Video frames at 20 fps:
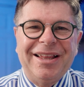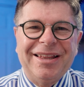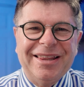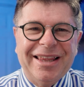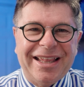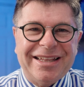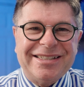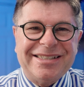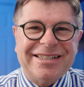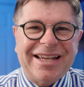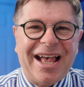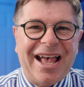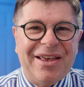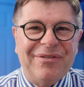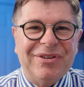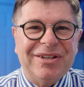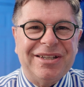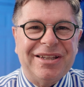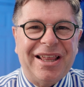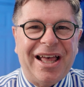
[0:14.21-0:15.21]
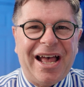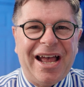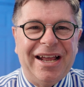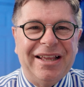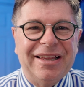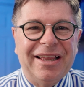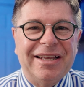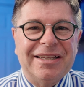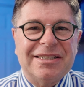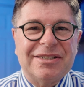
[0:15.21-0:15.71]
Let's dive into the
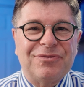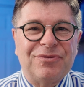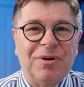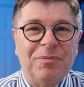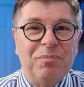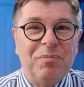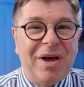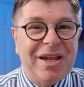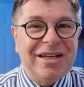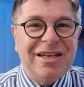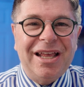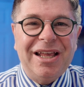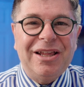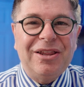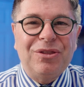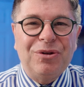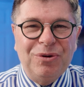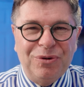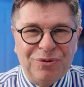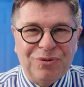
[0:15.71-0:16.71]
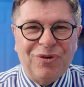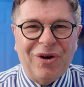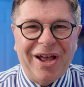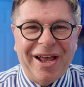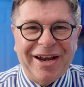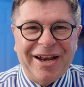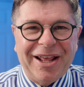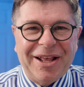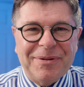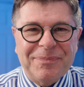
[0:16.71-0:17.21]
highlights from Monday through
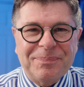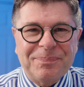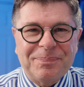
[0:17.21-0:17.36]
Friday.